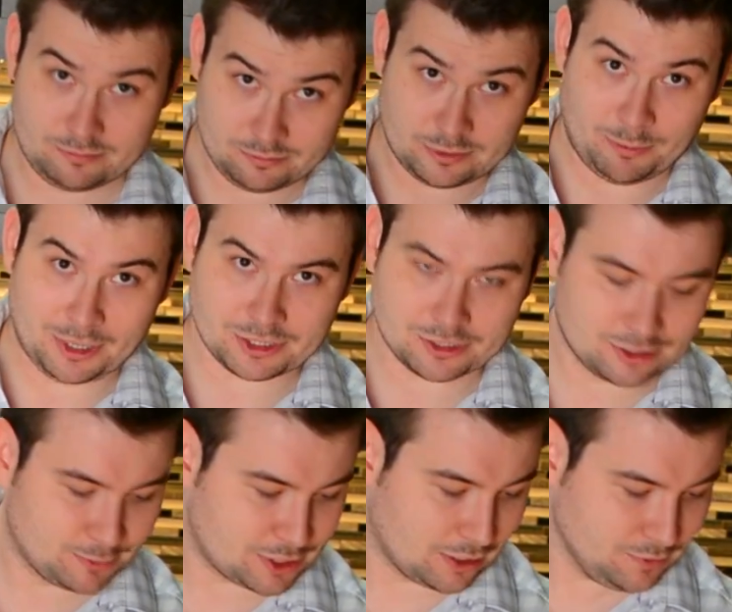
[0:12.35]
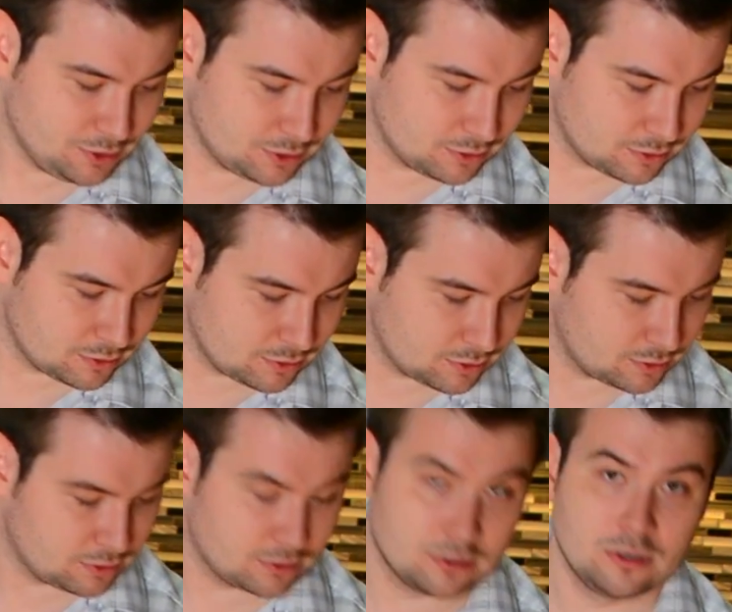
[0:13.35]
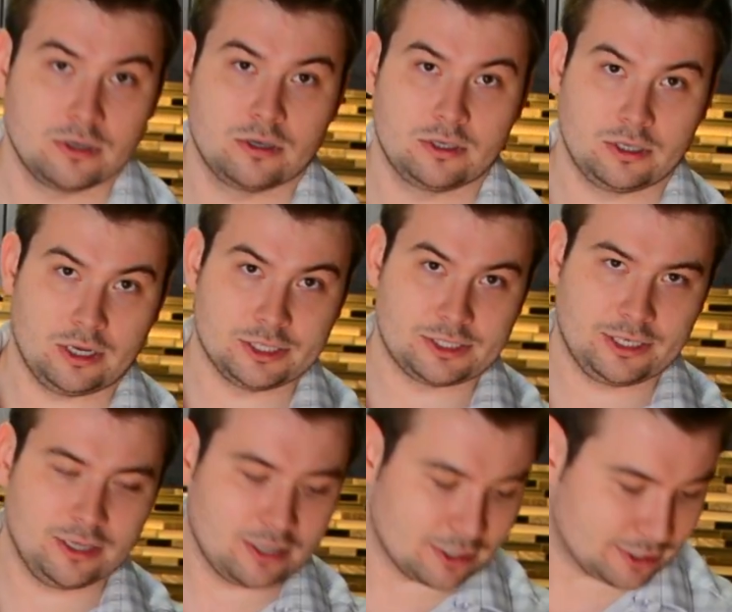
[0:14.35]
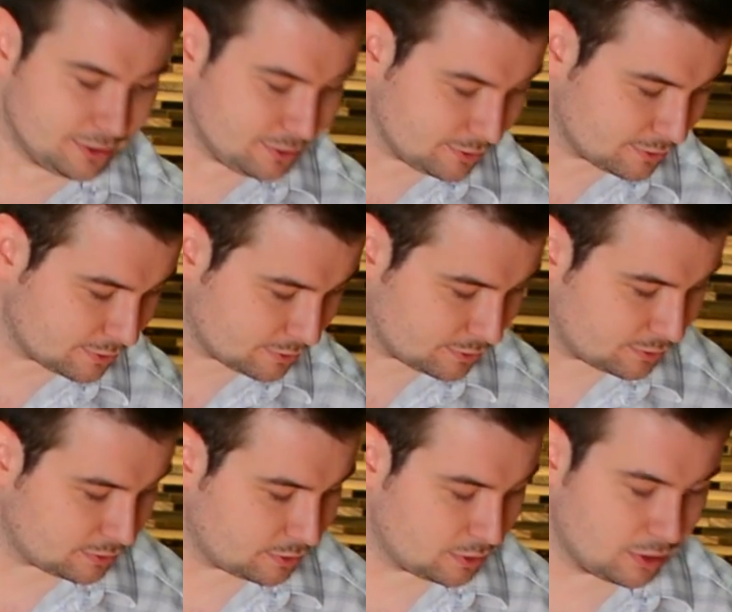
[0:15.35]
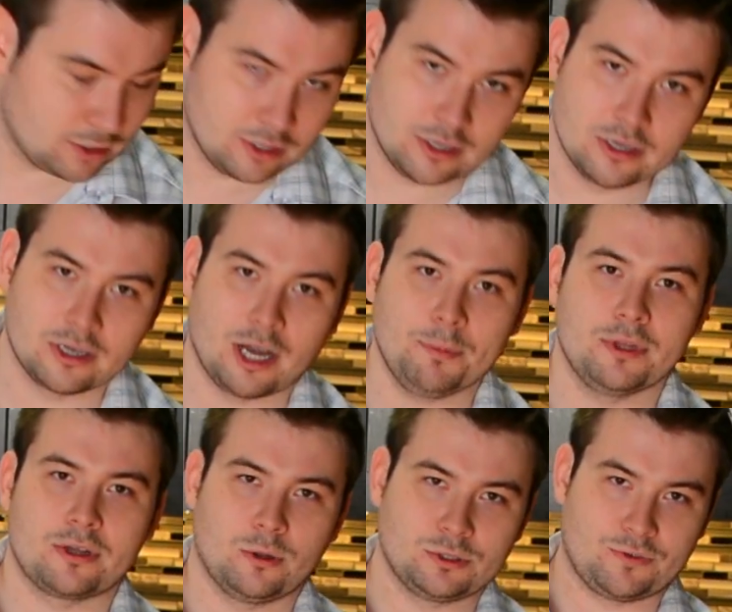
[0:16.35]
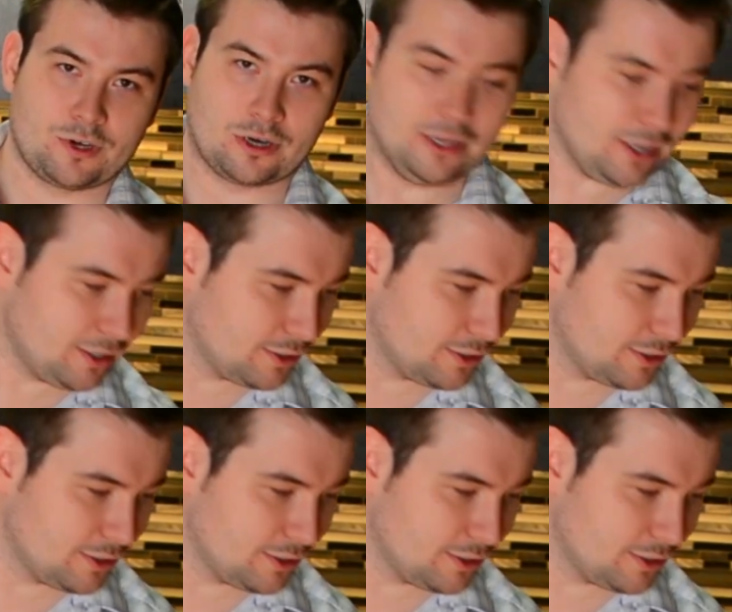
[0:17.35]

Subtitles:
the mussels themselves, single onion, a couple of cloves of garlic,